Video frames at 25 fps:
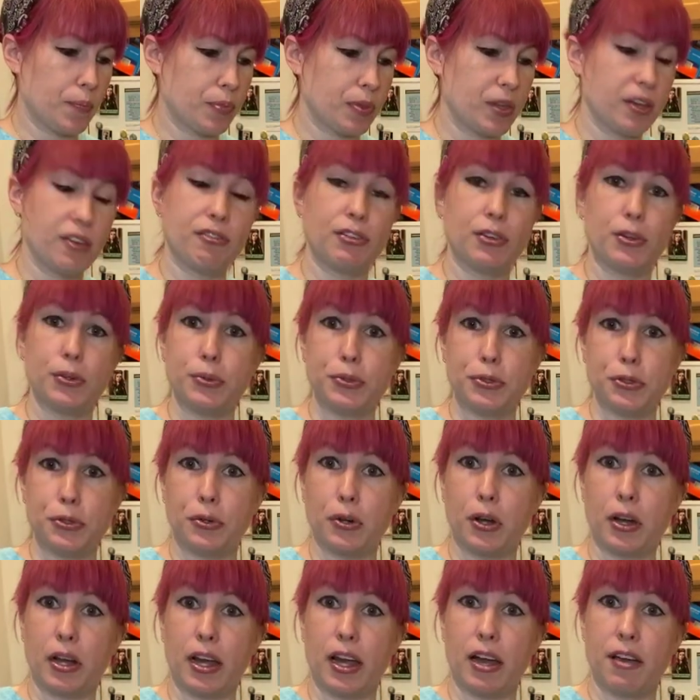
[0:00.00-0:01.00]
If you do
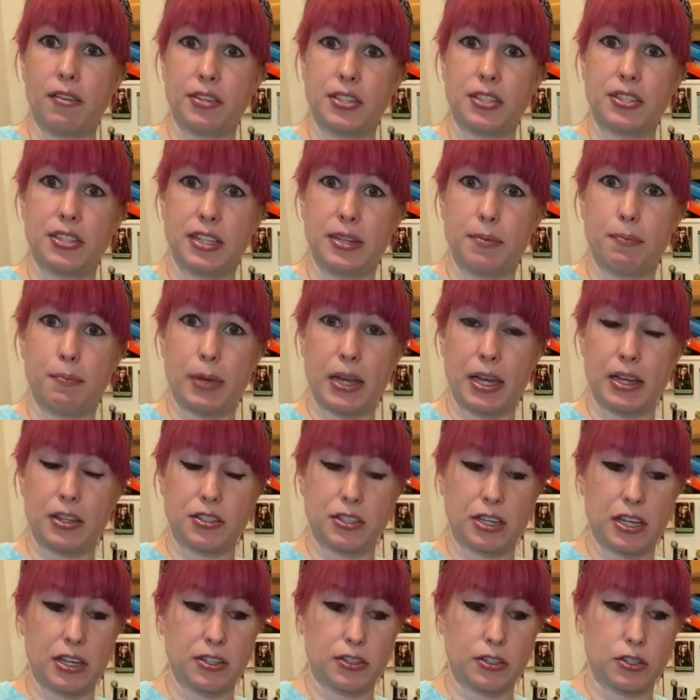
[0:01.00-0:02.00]
not have a steam
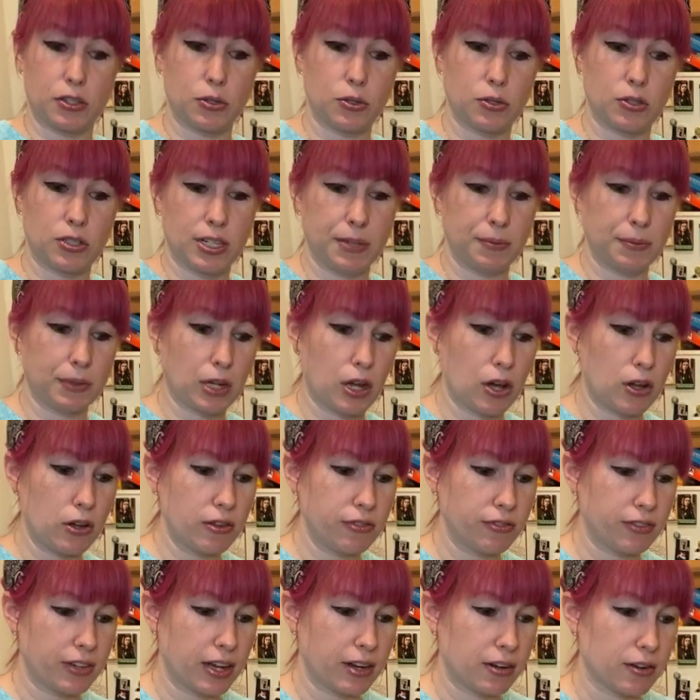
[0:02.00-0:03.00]
basket to steam the
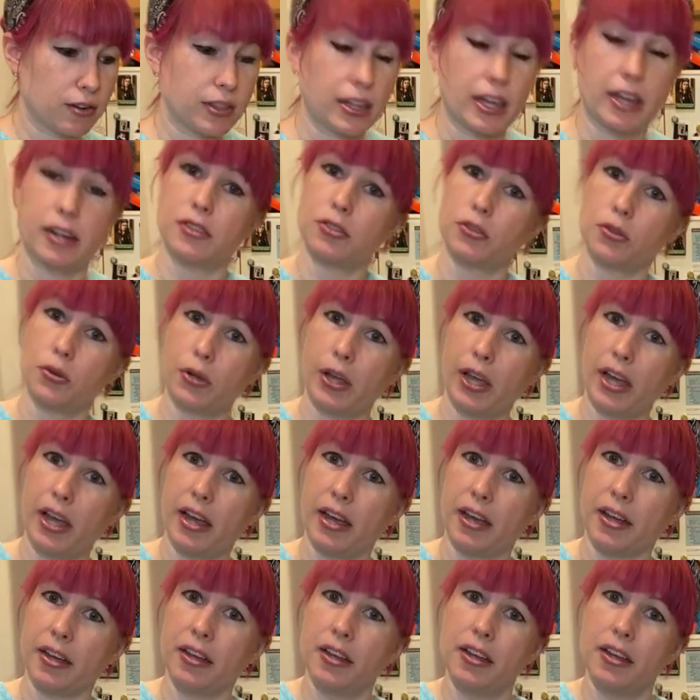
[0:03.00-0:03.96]
cauliflower, that is okay.